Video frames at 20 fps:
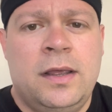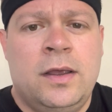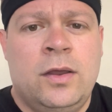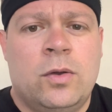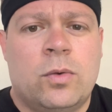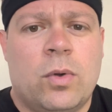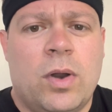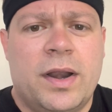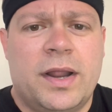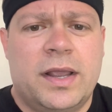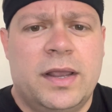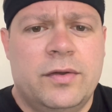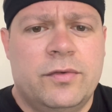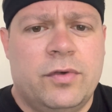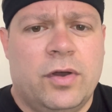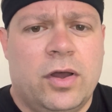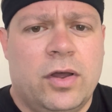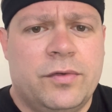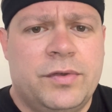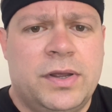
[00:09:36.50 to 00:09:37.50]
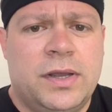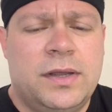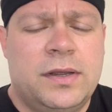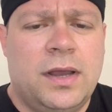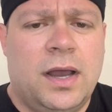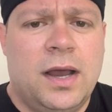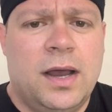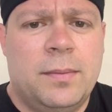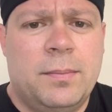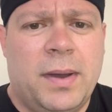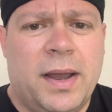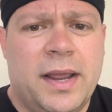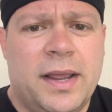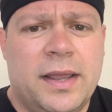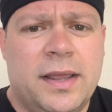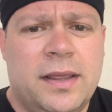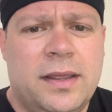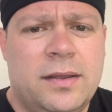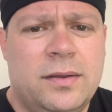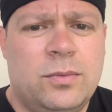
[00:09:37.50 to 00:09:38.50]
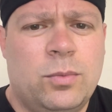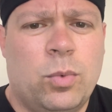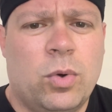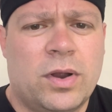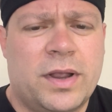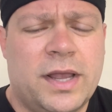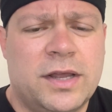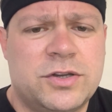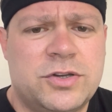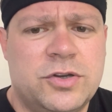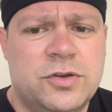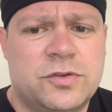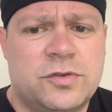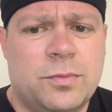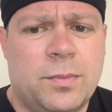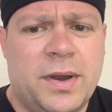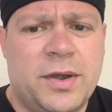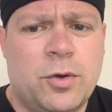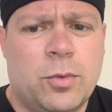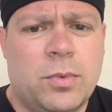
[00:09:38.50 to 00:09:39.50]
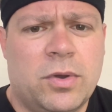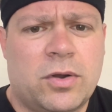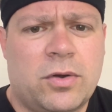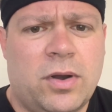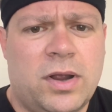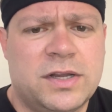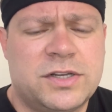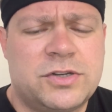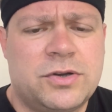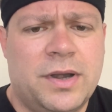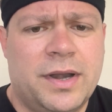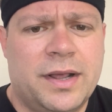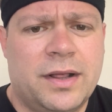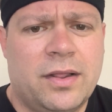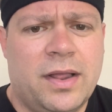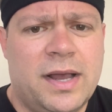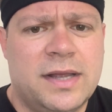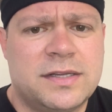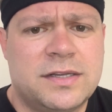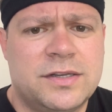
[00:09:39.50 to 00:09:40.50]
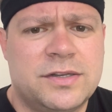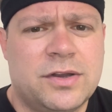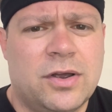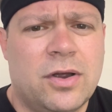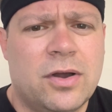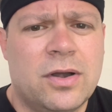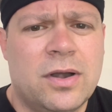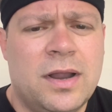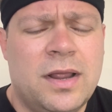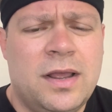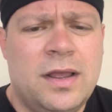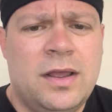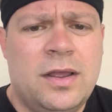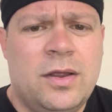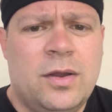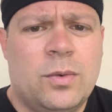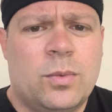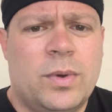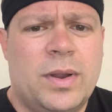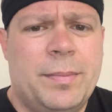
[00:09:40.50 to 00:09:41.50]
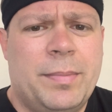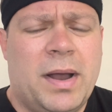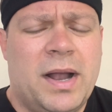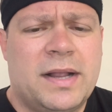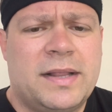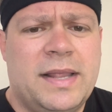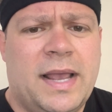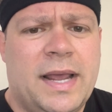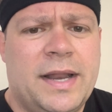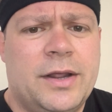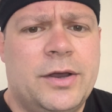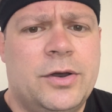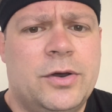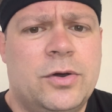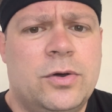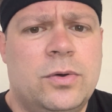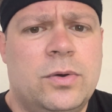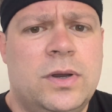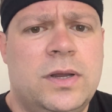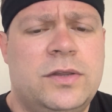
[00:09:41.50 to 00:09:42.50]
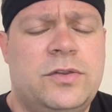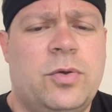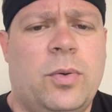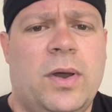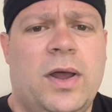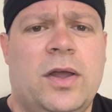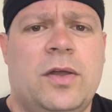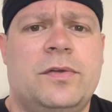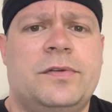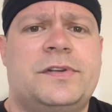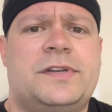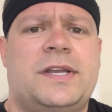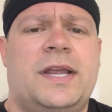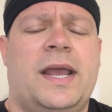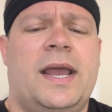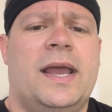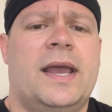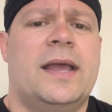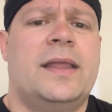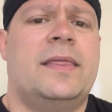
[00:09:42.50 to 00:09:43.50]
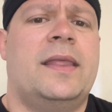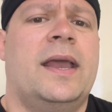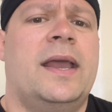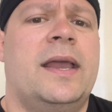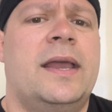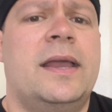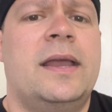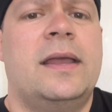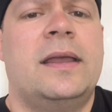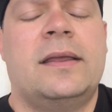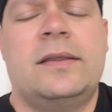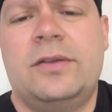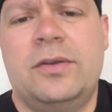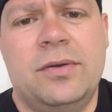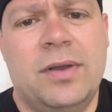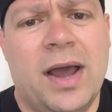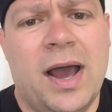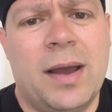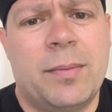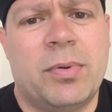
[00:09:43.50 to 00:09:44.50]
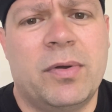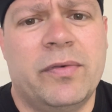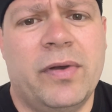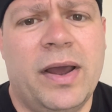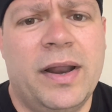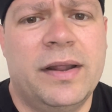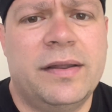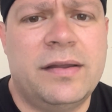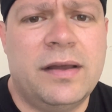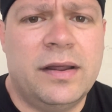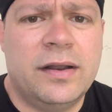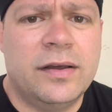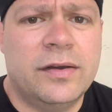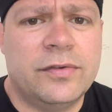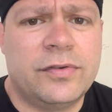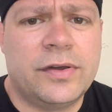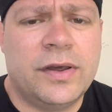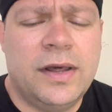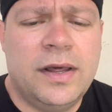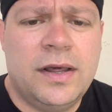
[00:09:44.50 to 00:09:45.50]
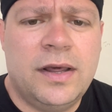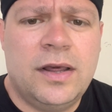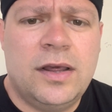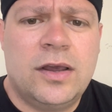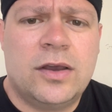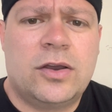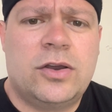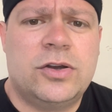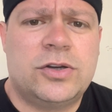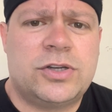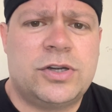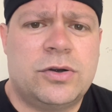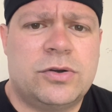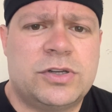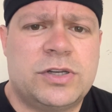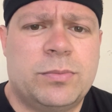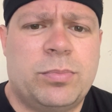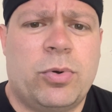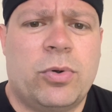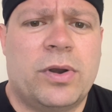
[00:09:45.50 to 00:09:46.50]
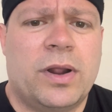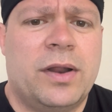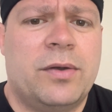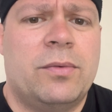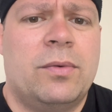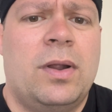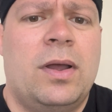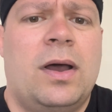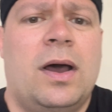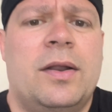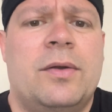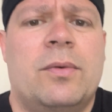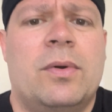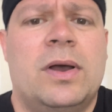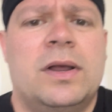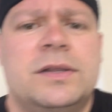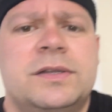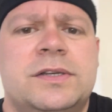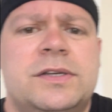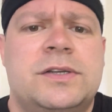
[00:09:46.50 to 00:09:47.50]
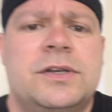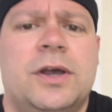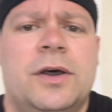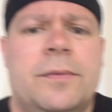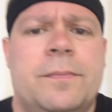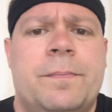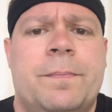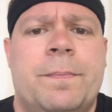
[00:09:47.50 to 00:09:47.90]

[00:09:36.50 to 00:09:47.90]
running involved. My workout shoes for my normal cross training classes are Reebok Nano 12s, and they do not provide a ton of cushion or support on runs. So